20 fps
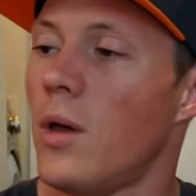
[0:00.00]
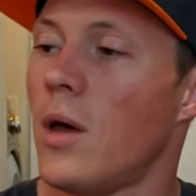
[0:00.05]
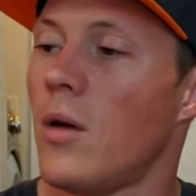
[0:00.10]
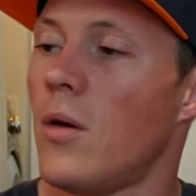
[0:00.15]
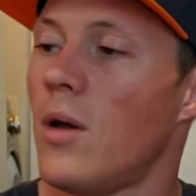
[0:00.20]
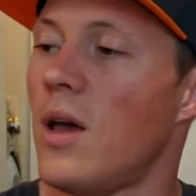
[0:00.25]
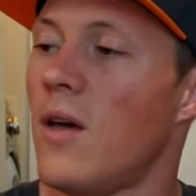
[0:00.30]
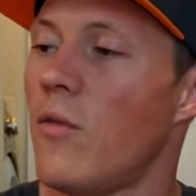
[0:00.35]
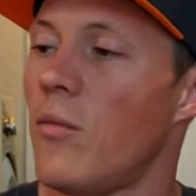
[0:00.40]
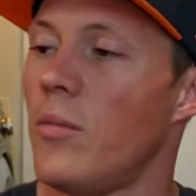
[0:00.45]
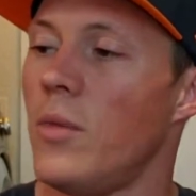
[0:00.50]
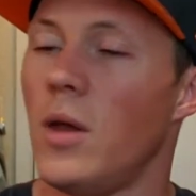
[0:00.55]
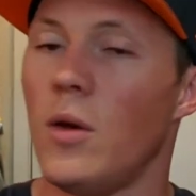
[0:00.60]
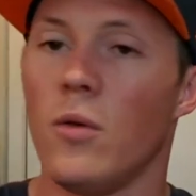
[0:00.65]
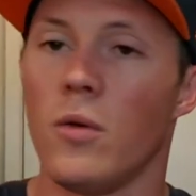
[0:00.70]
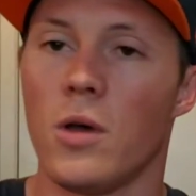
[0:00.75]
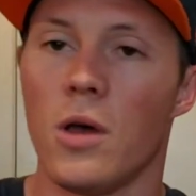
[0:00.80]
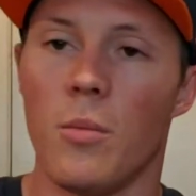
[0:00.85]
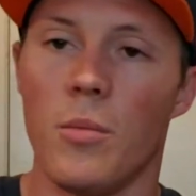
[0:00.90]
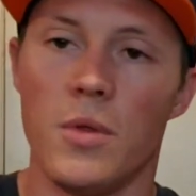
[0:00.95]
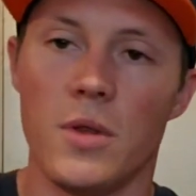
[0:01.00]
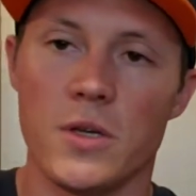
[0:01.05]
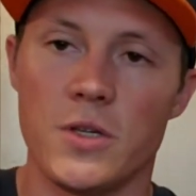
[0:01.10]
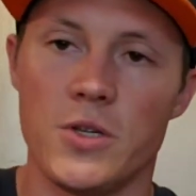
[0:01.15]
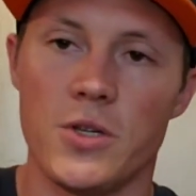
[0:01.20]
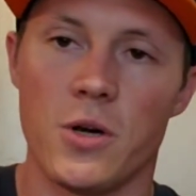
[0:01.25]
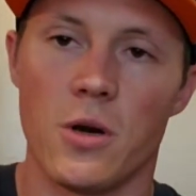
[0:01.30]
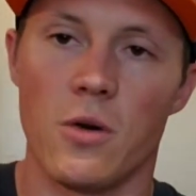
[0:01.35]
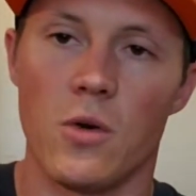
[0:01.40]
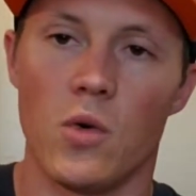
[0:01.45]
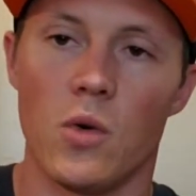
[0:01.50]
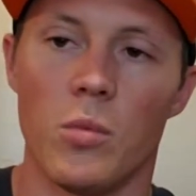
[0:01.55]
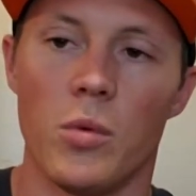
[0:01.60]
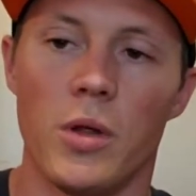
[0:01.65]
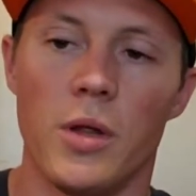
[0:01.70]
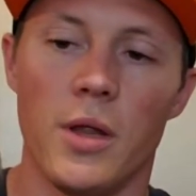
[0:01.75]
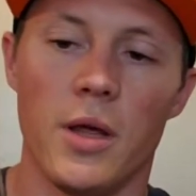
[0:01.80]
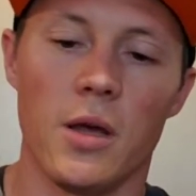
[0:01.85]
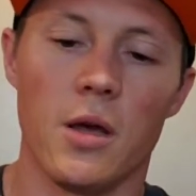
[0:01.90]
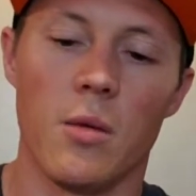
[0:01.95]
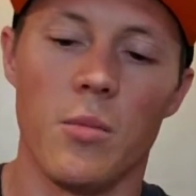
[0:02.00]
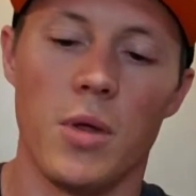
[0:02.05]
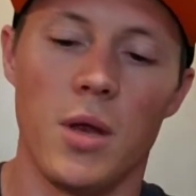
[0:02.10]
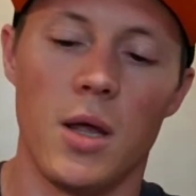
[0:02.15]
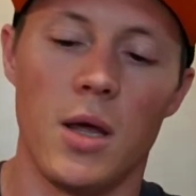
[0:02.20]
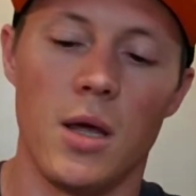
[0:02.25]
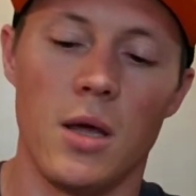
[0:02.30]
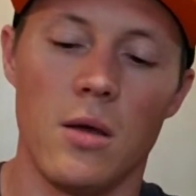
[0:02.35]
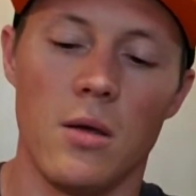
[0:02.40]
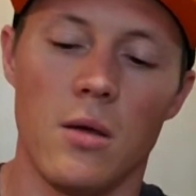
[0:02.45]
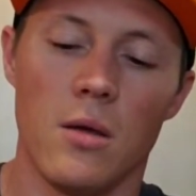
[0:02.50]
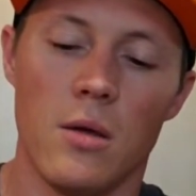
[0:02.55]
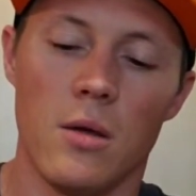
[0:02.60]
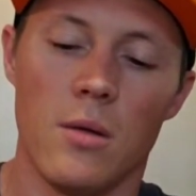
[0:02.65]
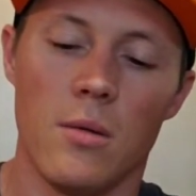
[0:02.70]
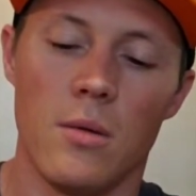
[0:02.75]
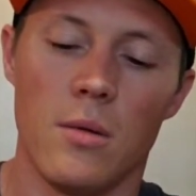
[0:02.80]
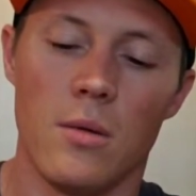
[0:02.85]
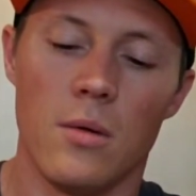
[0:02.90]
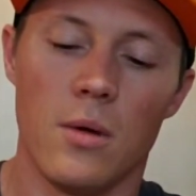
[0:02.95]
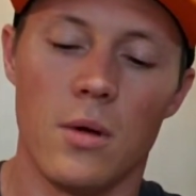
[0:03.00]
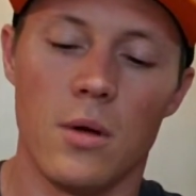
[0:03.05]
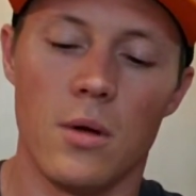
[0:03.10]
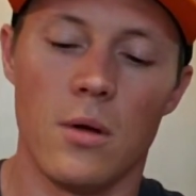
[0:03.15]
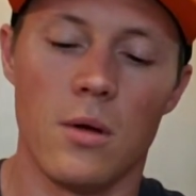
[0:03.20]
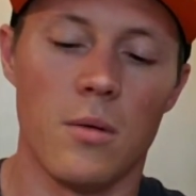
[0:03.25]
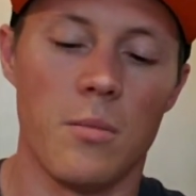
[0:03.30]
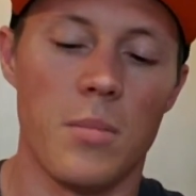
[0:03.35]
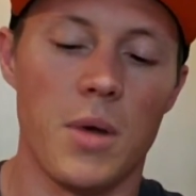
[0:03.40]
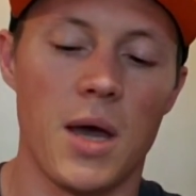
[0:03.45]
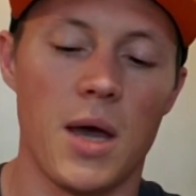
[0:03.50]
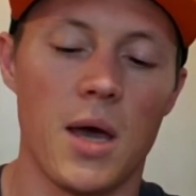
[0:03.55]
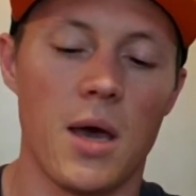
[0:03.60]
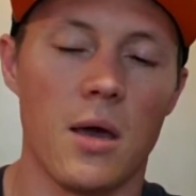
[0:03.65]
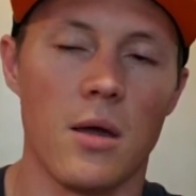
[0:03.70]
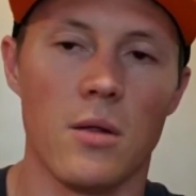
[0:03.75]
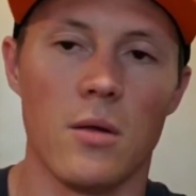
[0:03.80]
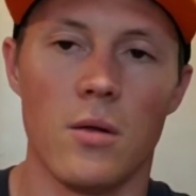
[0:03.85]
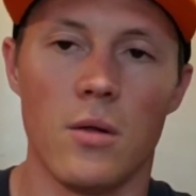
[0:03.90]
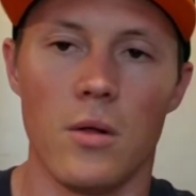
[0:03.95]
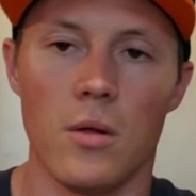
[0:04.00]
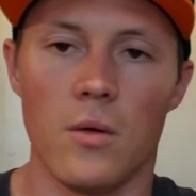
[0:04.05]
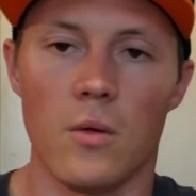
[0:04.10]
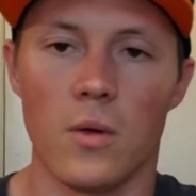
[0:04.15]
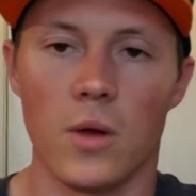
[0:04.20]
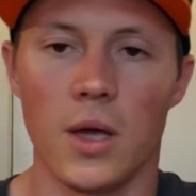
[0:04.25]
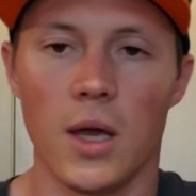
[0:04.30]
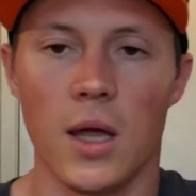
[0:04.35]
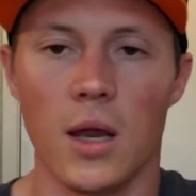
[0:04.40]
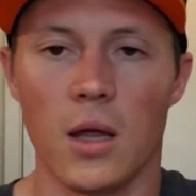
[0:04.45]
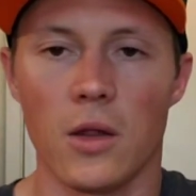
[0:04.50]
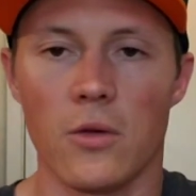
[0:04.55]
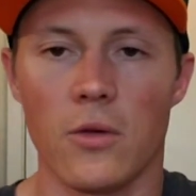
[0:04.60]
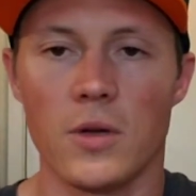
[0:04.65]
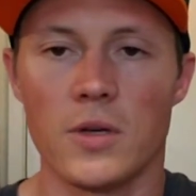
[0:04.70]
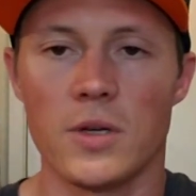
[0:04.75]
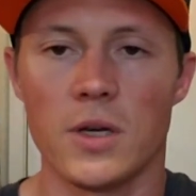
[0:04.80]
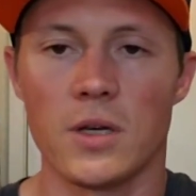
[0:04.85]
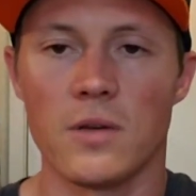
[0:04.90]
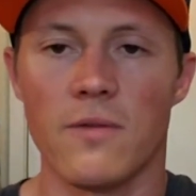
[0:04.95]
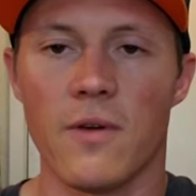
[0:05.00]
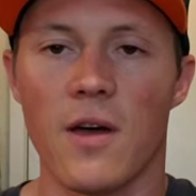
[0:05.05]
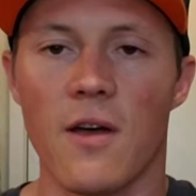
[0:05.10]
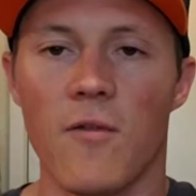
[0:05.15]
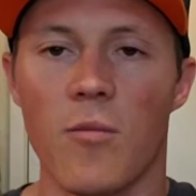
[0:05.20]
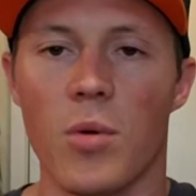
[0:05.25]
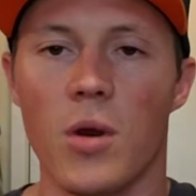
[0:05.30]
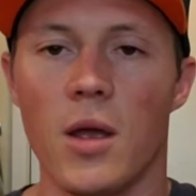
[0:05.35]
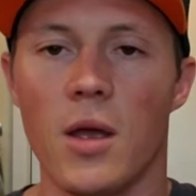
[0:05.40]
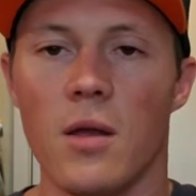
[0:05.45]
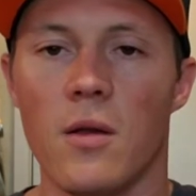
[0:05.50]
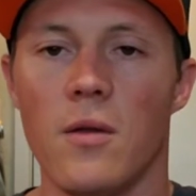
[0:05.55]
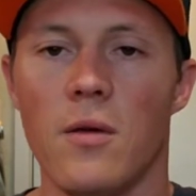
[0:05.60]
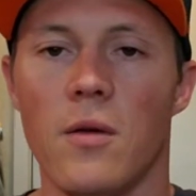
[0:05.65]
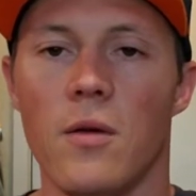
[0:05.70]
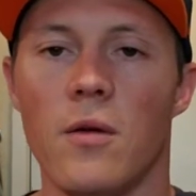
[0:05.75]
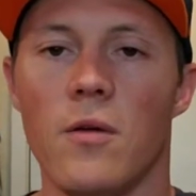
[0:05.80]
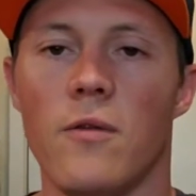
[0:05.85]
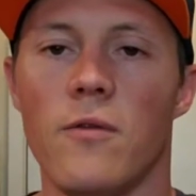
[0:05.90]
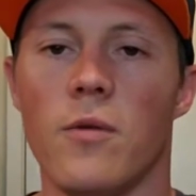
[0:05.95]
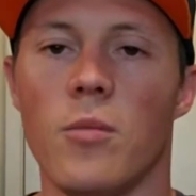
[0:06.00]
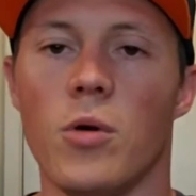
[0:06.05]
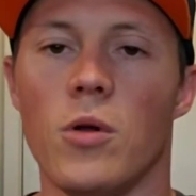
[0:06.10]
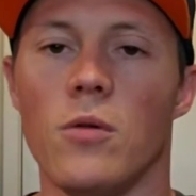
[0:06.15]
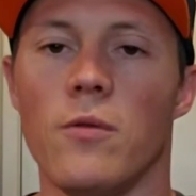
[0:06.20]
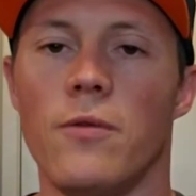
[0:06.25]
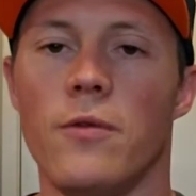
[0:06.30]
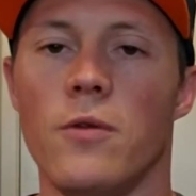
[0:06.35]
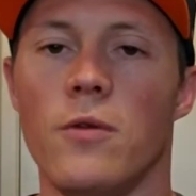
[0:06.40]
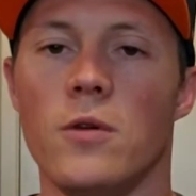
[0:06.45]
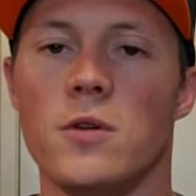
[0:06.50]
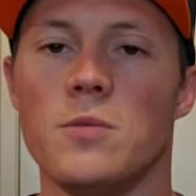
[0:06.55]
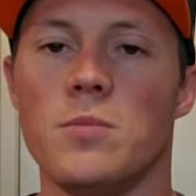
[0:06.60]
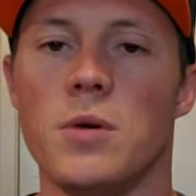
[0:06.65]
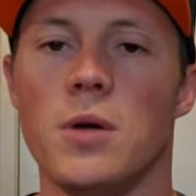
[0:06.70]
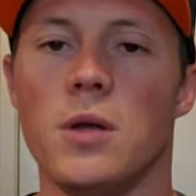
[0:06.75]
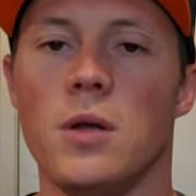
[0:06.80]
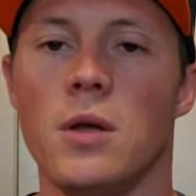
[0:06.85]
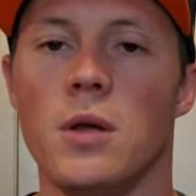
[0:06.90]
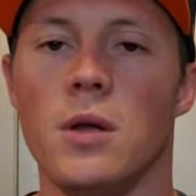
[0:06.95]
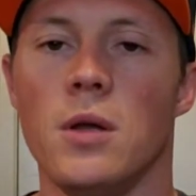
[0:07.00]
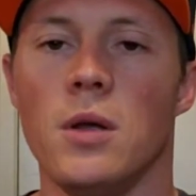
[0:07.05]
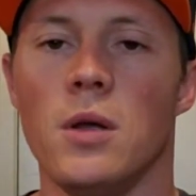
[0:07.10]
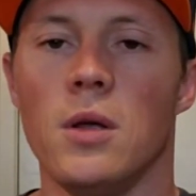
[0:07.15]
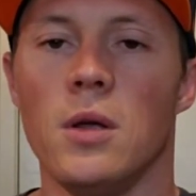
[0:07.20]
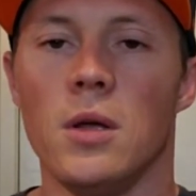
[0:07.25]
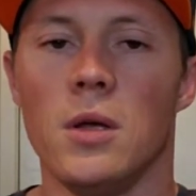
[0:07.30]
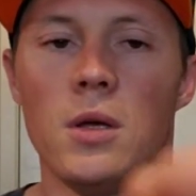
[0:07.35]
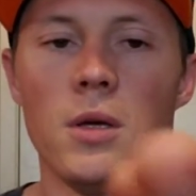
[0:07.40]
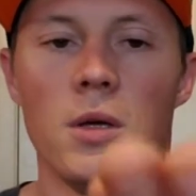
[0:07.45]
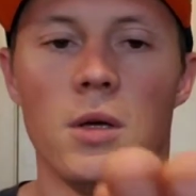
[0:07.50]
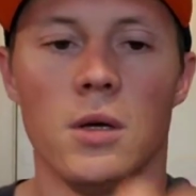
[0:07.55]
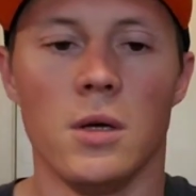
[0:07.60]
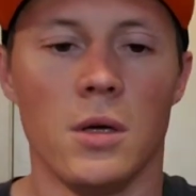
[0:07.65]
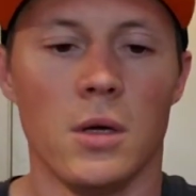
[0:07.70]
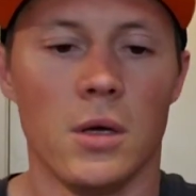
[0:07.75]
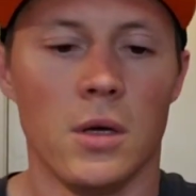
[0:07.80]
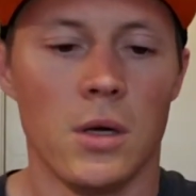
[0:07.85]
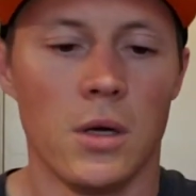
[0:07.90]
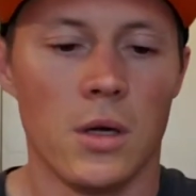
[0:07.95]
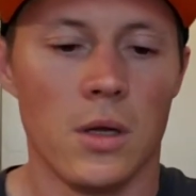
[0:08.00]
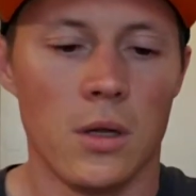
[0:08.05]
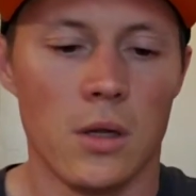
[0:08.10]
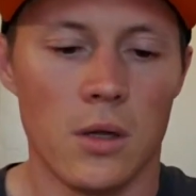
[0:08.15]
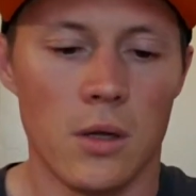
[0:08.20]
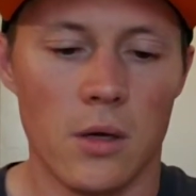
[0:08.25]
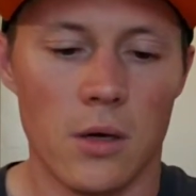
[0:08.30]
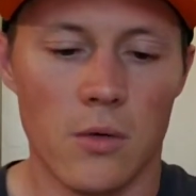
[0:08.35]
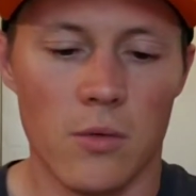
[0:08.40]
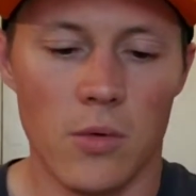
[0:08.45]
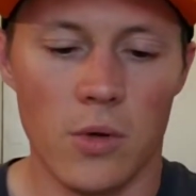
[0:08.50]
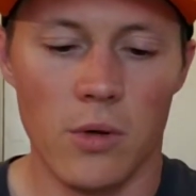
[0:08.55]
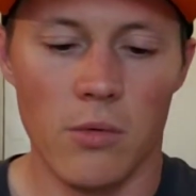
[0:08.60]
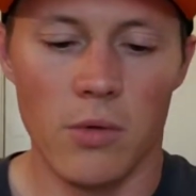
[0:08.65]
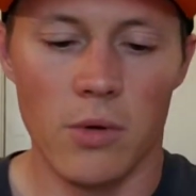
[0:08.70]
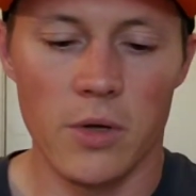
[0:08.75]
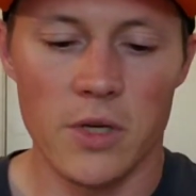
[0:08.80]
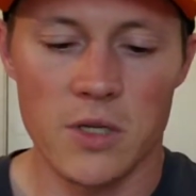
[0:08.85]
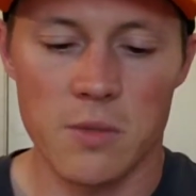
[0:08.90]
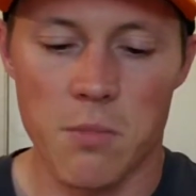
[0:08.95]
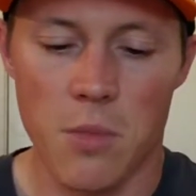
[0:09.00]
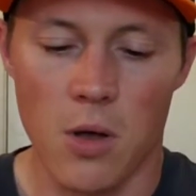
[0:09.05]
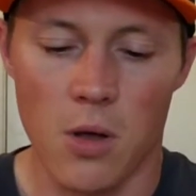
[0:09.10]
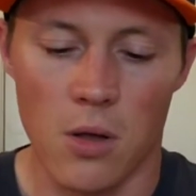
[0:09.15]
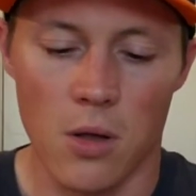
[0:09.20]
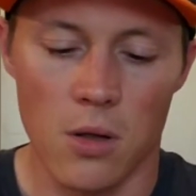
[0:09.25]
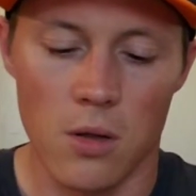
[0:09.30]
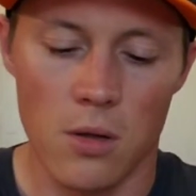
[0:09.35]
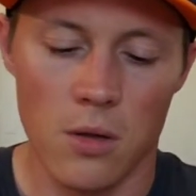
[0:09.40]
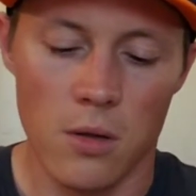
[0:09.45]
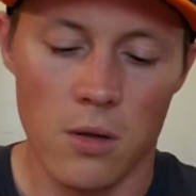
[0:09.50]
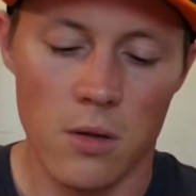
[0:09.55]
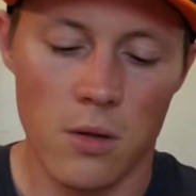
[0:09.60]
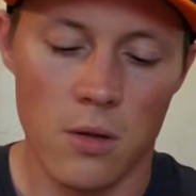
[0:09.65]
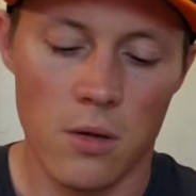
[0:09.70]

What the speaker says: I don't have them. They don't come in this jar normally. They come in a bag, and they're the organic 365 brand from Whole Foods, but they're really, really small.